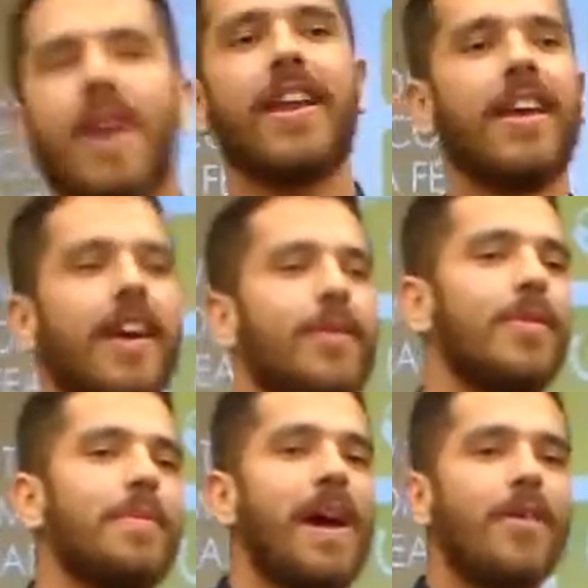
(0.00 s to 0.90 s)
riding,
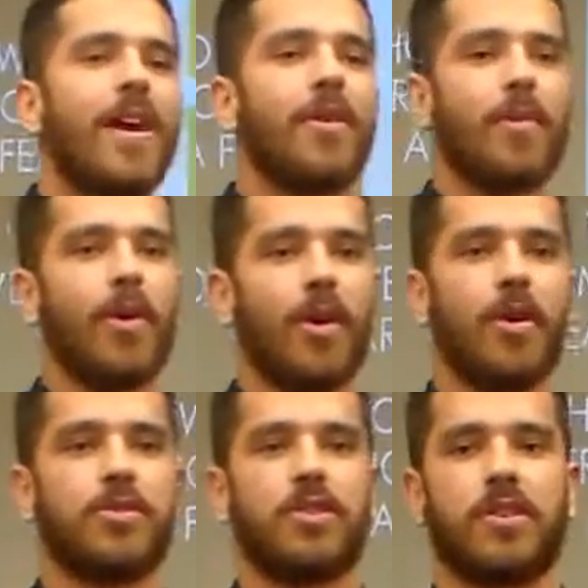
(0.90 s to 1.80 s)
when you're about to ride a roller
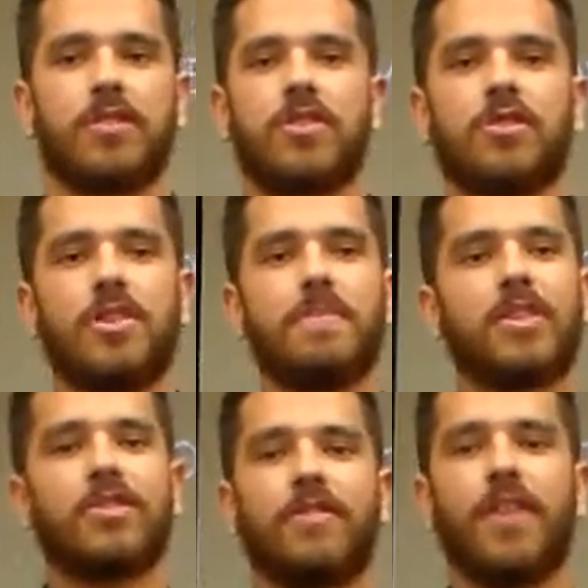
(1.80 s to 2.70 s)
coaster, so she
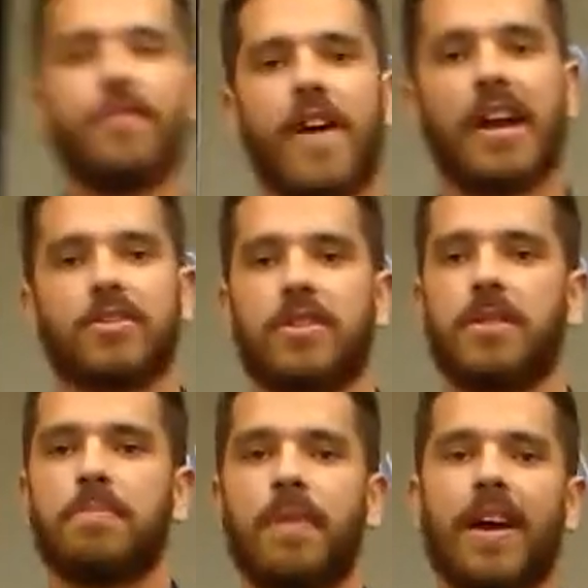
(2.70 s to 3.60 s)
mentioned Fear
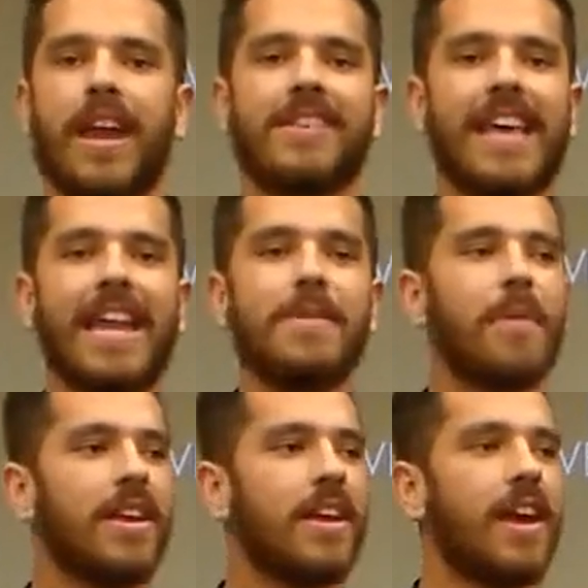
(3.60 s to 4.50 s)
Factory, but has
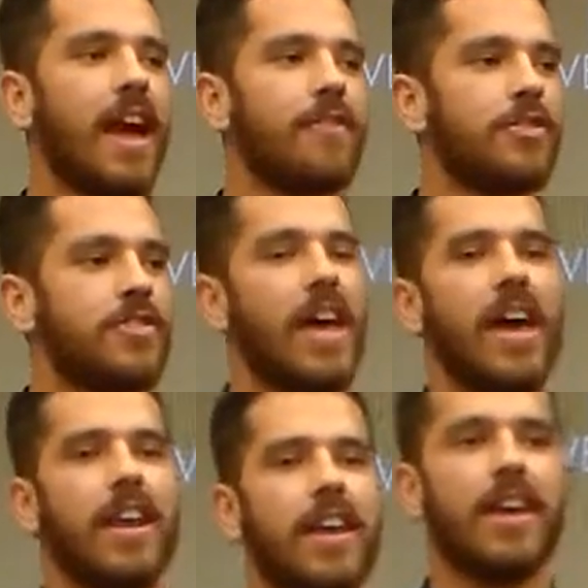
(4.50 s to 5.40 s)
anybody ever
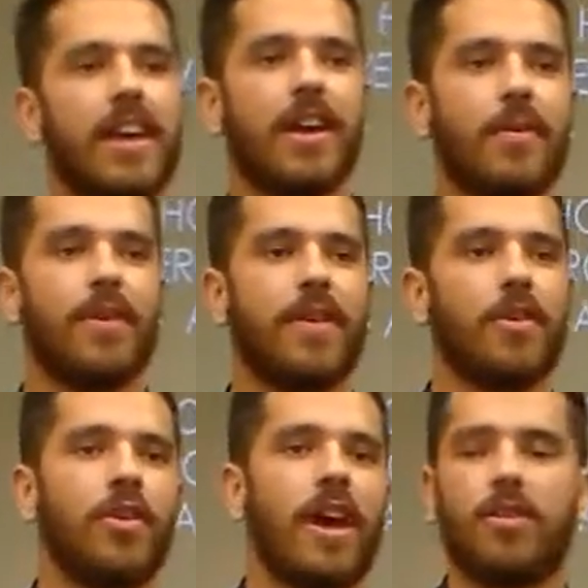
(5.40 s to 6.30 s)
said,
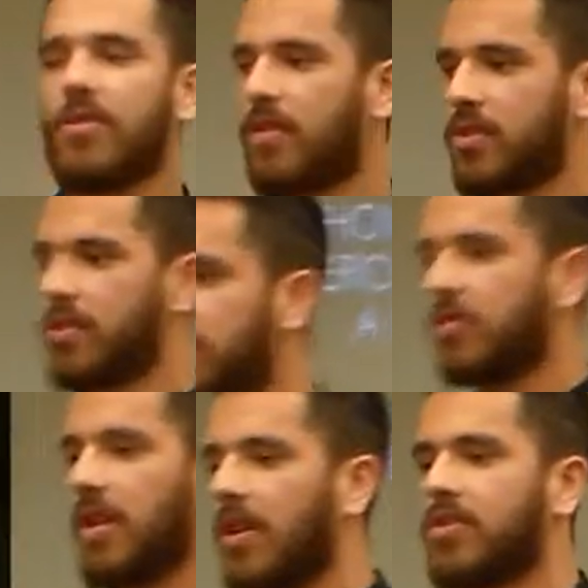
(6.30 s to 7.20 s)
whenever you're at Universal
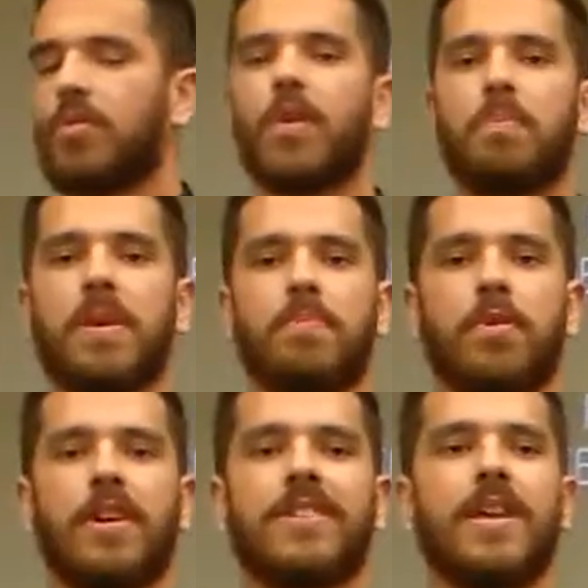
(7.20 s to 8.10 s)
Studios, you're with
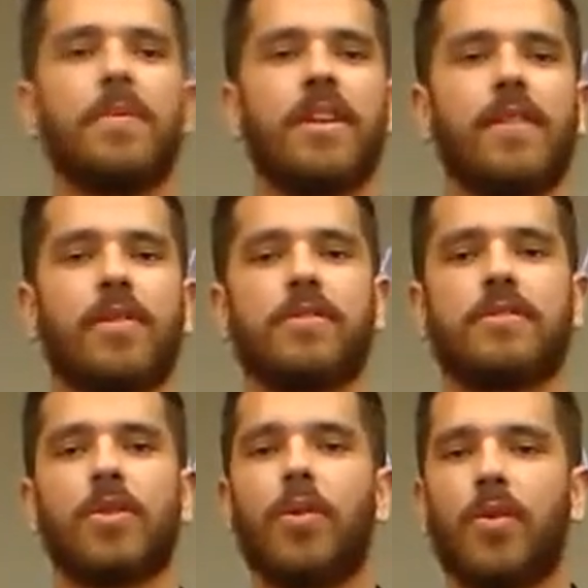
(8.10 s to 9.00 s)
people, has anybody
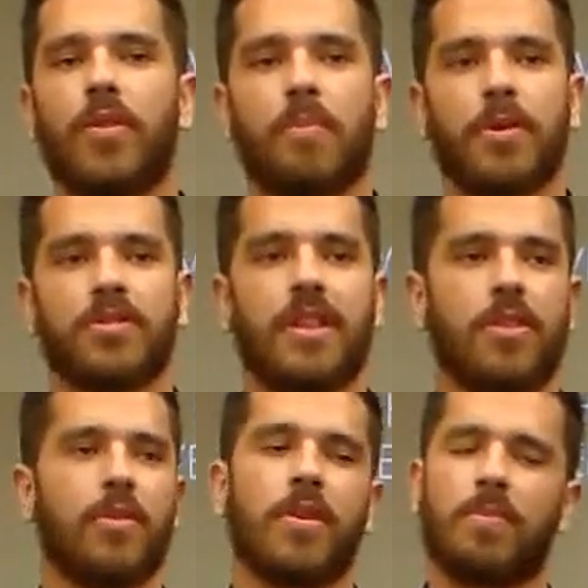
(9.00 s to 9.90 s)
ever told the person
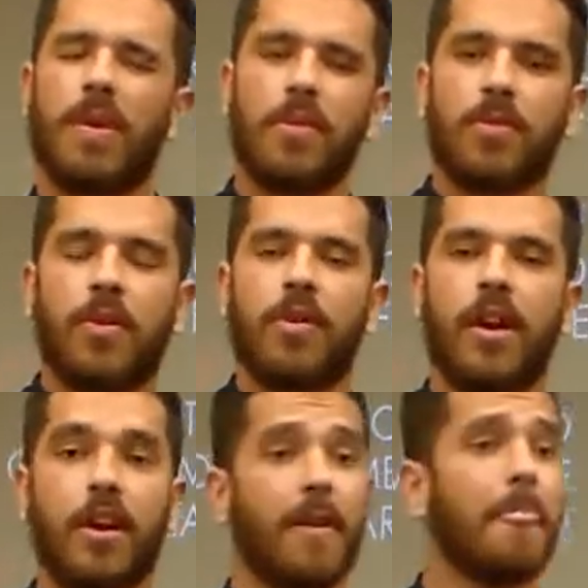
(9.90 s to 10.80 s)
that they're with, maybe when they were
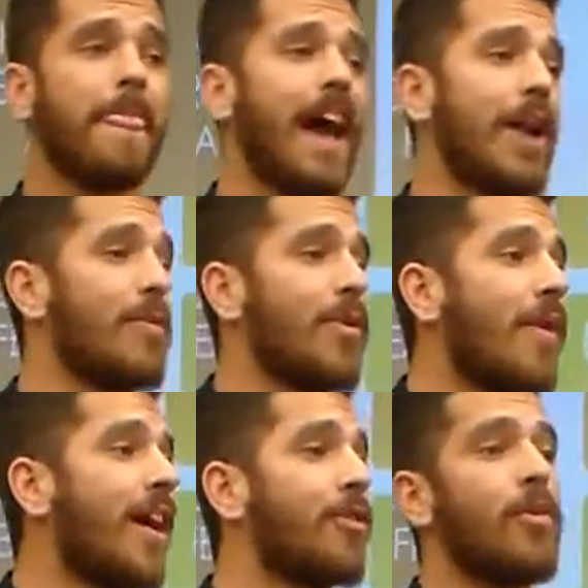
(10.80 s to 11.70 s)
younger, I don't want to
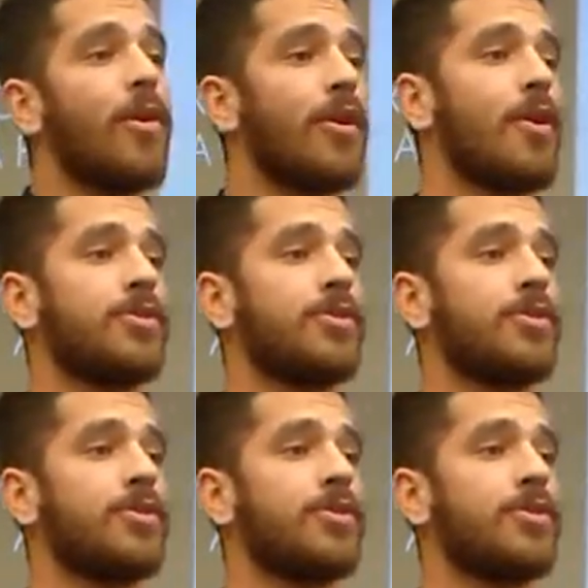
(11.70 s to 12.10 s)
ride the roller